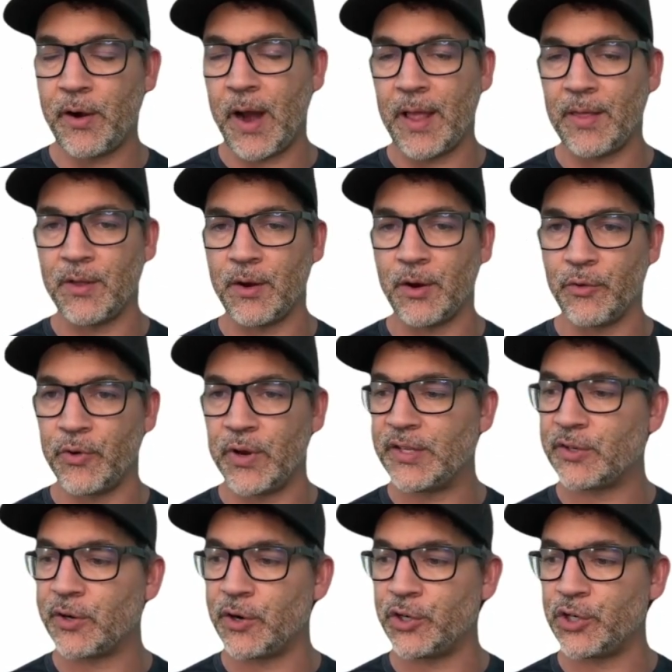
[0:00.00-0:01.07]
and your
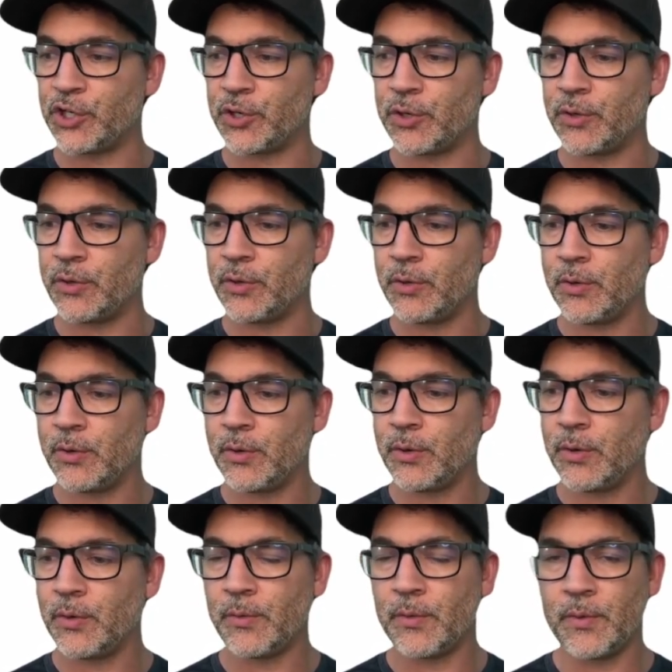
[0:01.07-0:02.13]
research
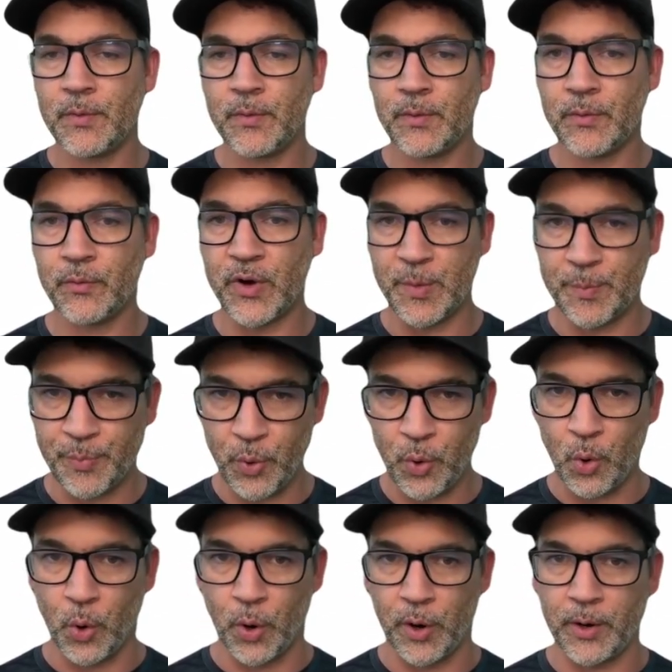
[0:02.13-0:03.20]

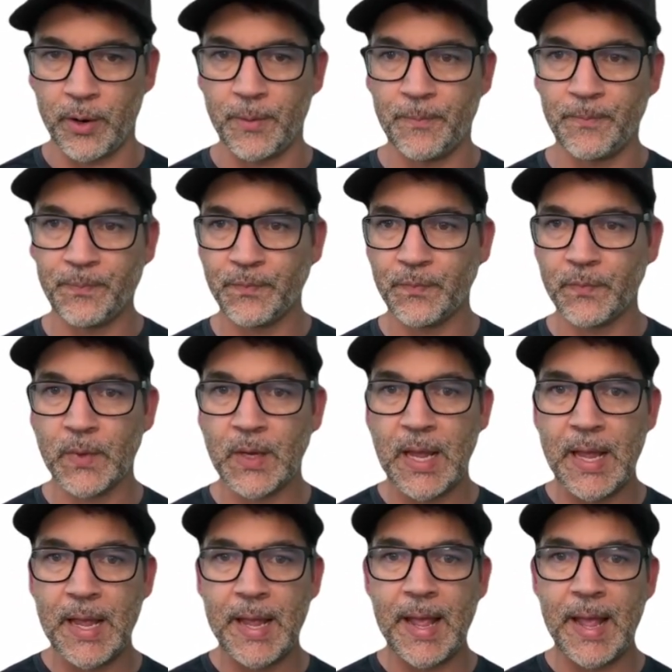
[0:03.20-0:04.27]
report,
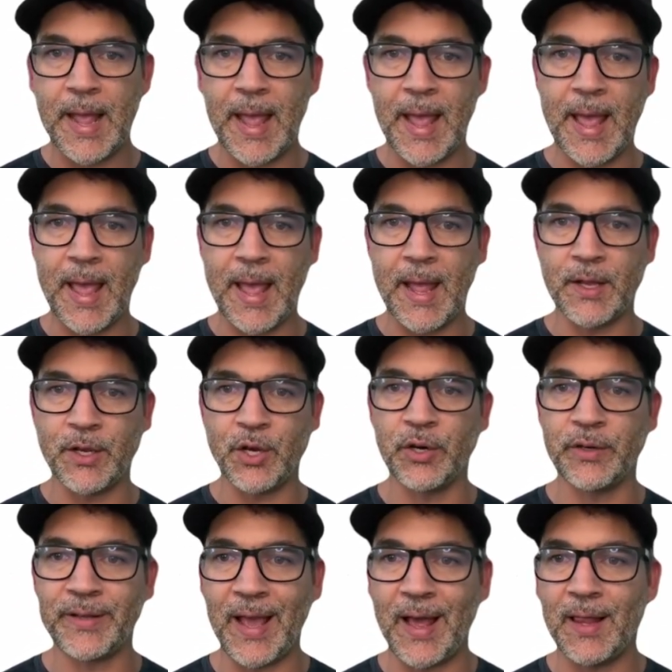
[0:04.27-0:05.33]
and
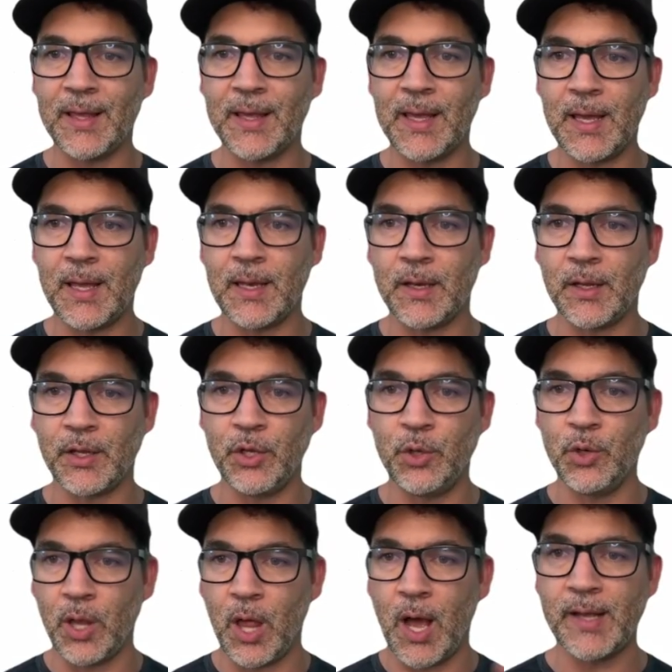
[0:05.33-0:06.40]
you're telling it
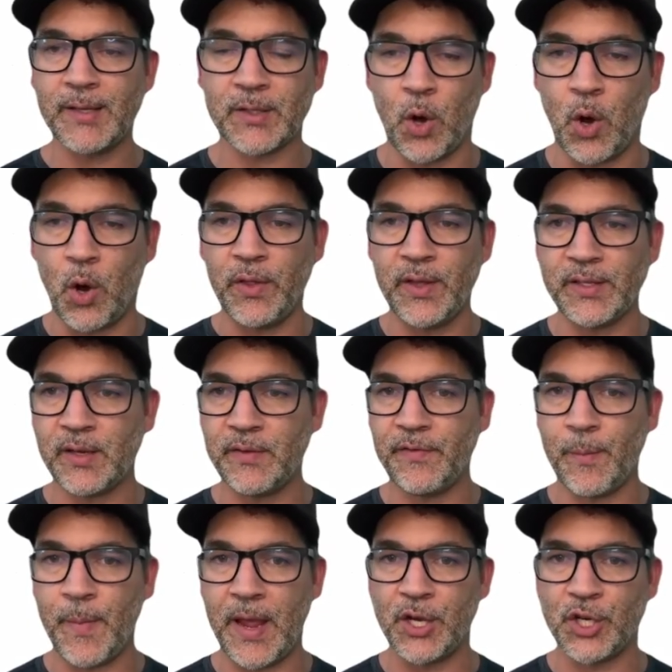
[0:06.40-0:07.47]
utilize all this
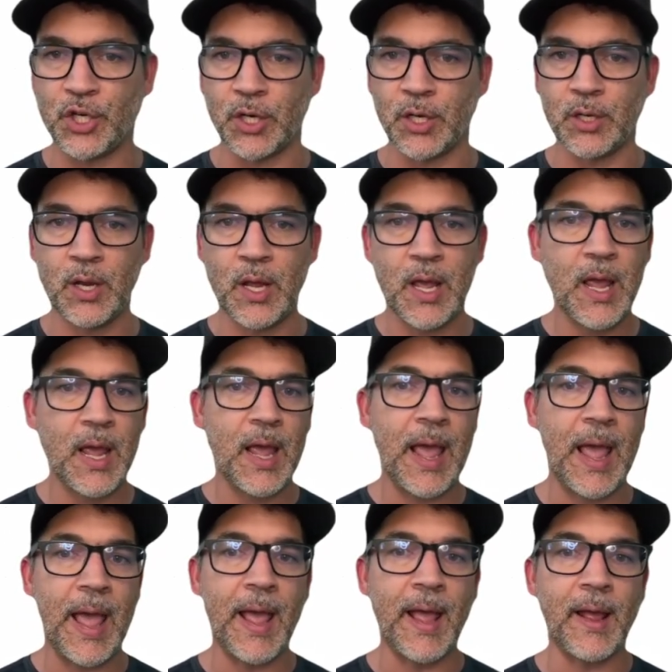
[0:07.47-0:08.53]
information
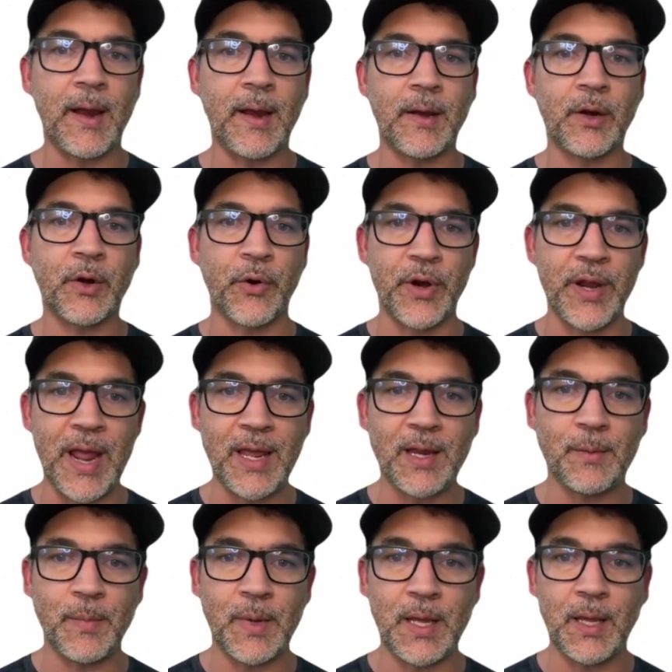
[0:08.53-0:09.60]
and
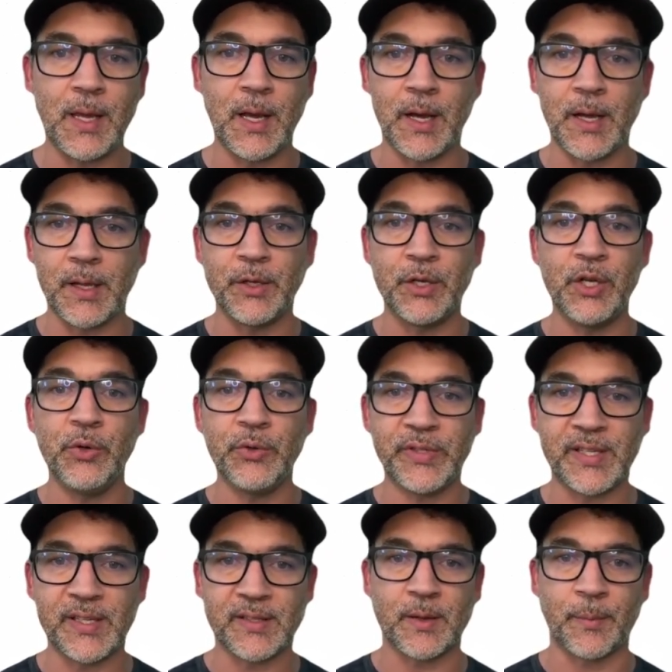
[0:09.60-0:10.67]
create me a new
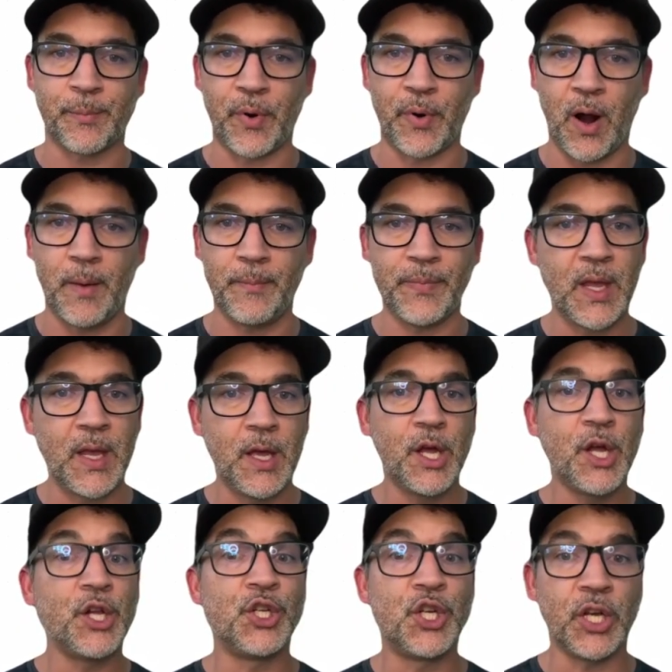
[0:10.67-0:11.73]
system prompt
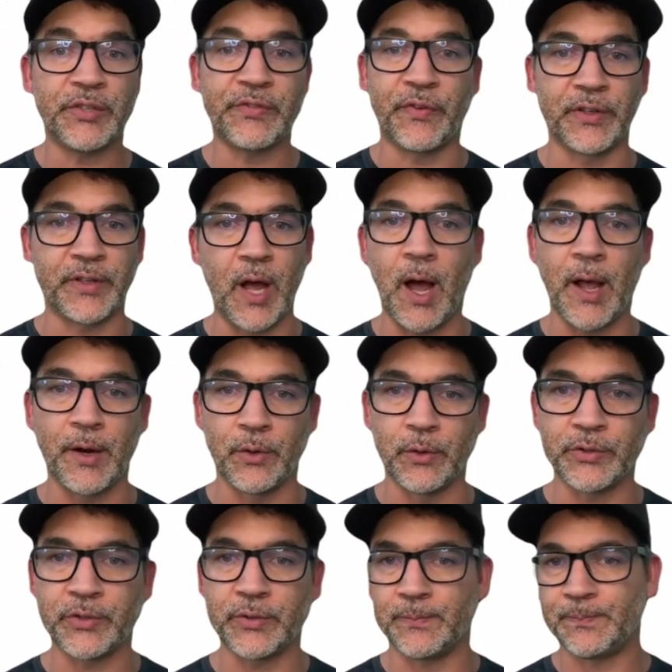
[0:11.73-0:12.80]
just for
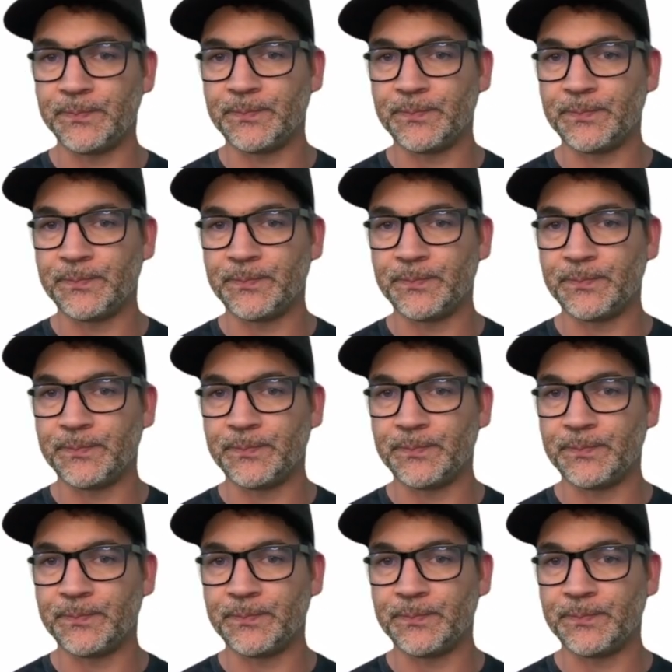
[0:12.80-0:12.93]
titles.